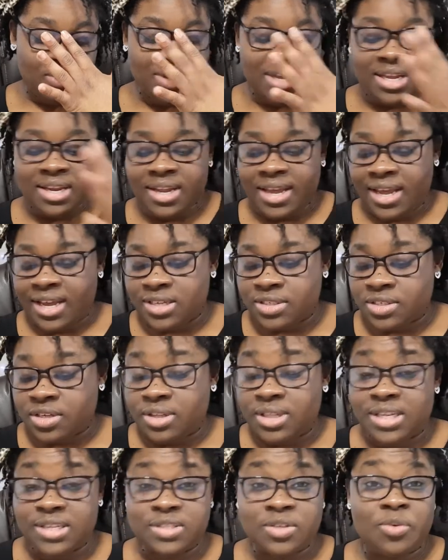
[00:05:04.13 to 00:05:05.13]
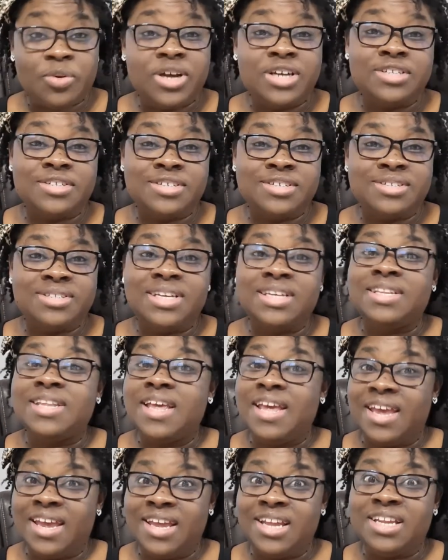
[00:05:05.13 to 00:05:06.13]
can answer these questions at
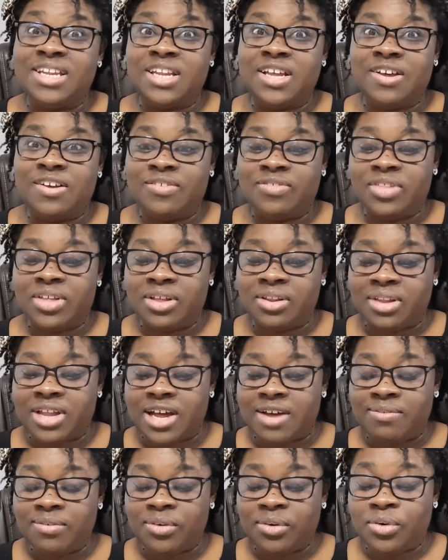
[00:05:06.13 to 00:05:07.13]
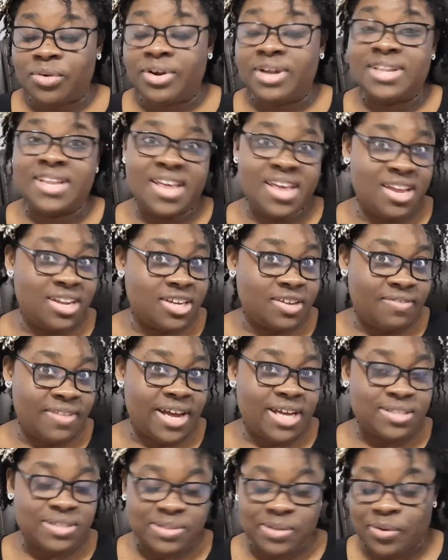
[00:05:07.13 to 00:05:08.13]
the end of the level or at the end of
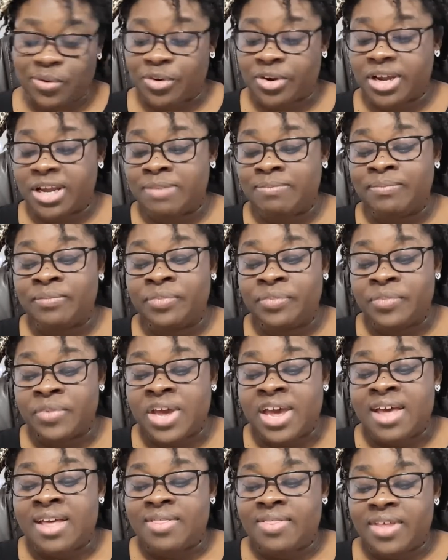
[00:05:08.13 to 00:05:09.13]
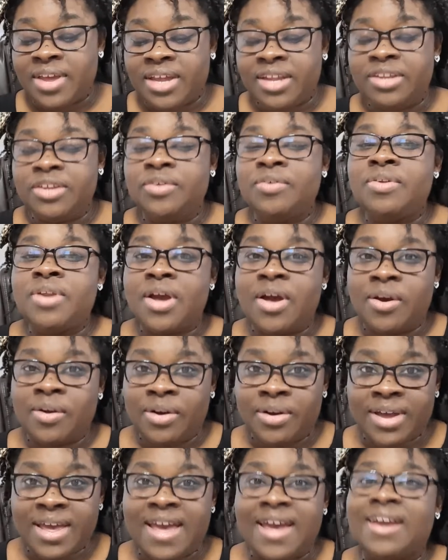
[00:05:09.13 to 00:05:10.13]
that story, then you know,
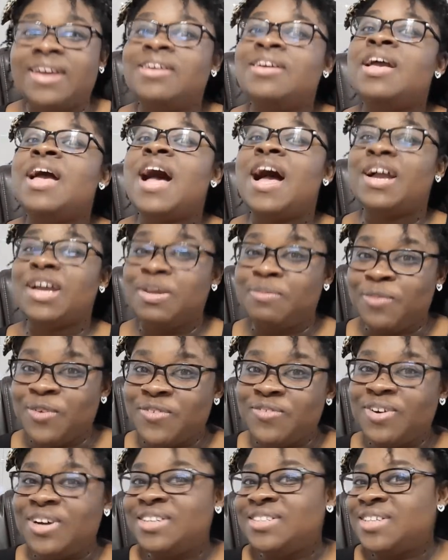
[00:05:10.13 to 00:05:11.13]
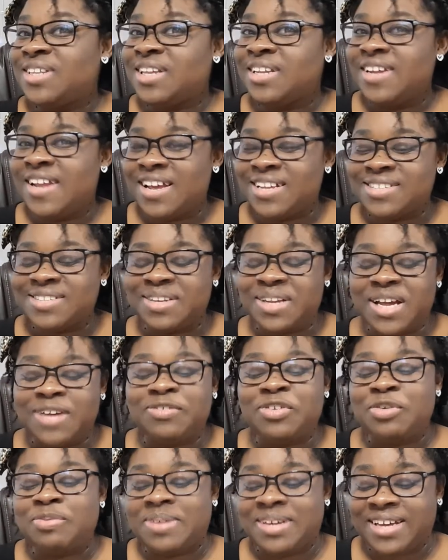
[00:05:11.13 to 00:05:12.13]
okay, I can move on to the next
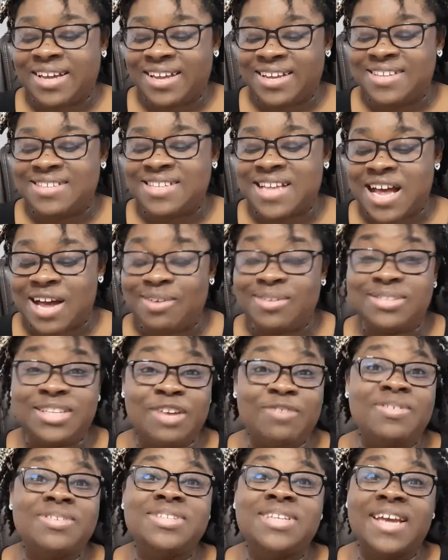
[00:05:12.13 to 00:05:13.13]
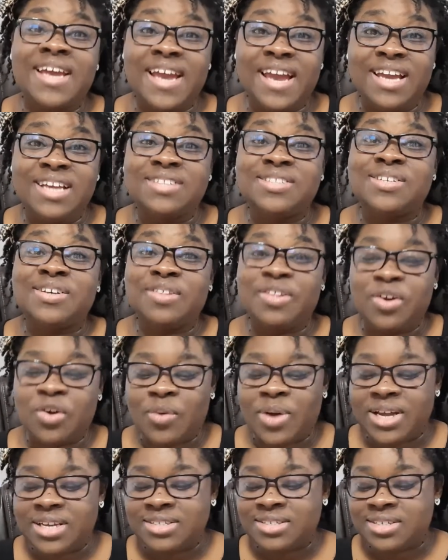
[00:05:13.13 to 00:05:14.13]
level because I was able to answer the
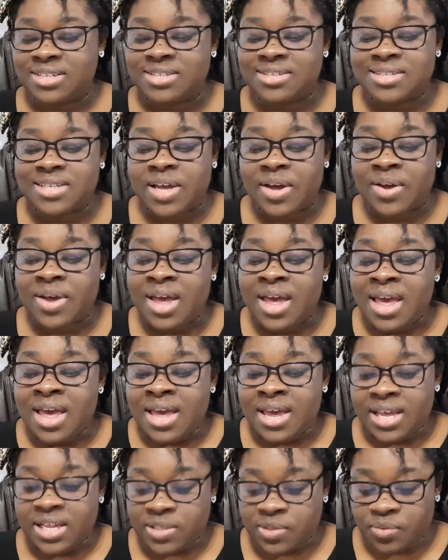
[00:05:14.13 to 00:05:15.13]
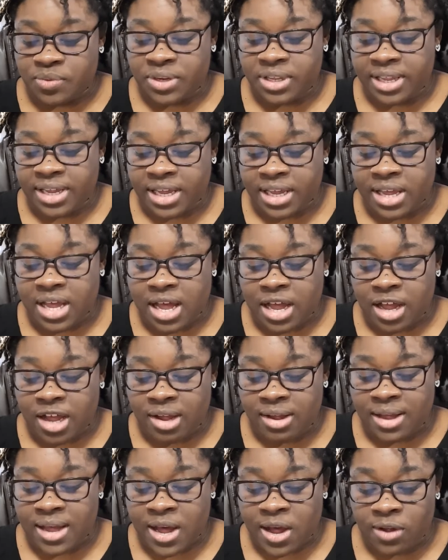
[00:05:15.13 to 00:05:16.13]
question. So it's really
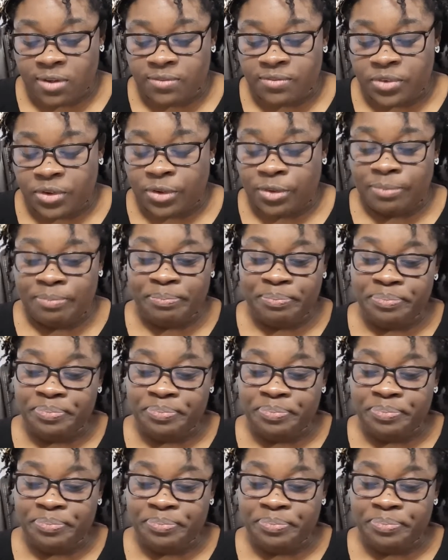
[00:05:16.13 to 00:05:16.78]
helpful.